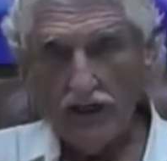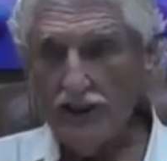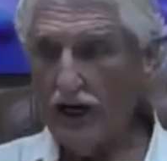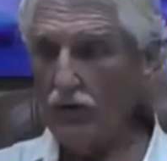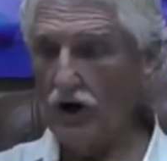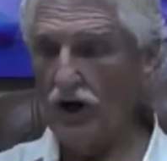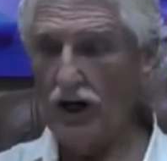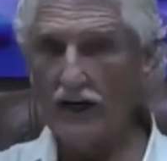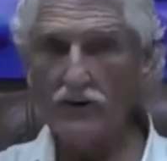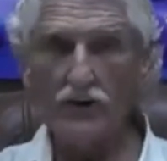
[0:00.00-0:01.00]
yet we're
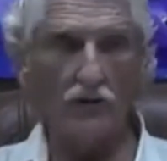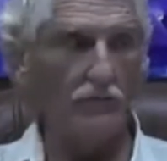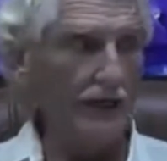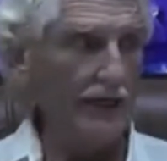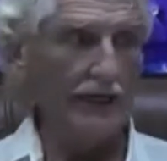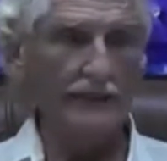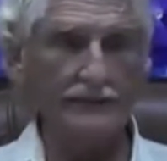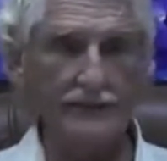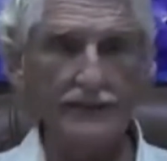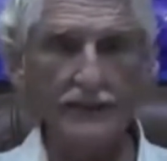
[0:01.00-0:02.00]
electrical
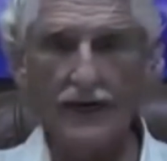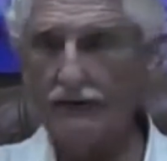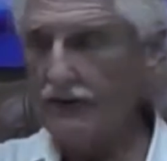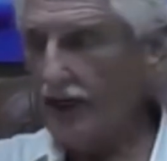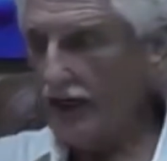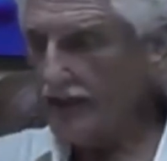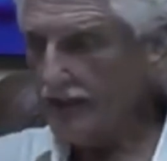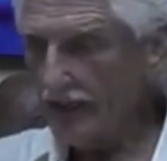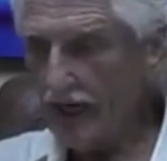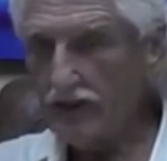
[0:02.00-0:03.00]
beings. Everything is
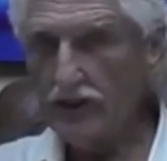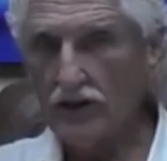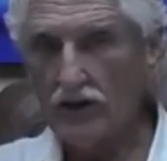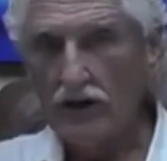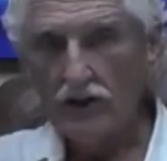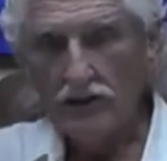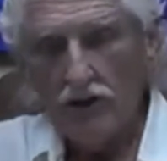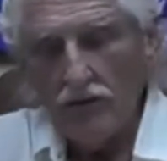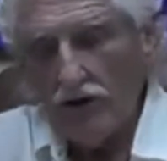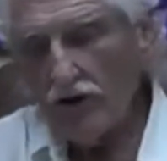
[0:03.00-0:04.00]
electrical.
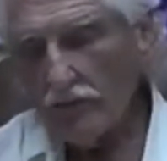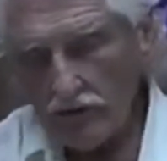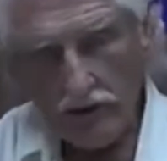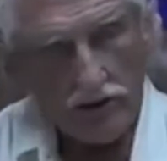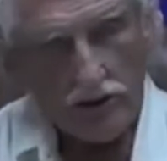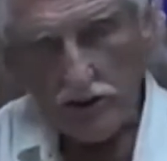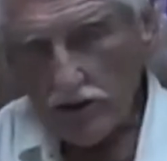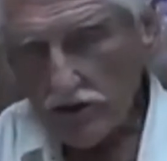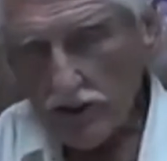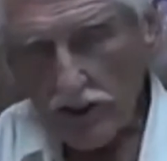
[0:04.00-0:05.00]
So humans are just losing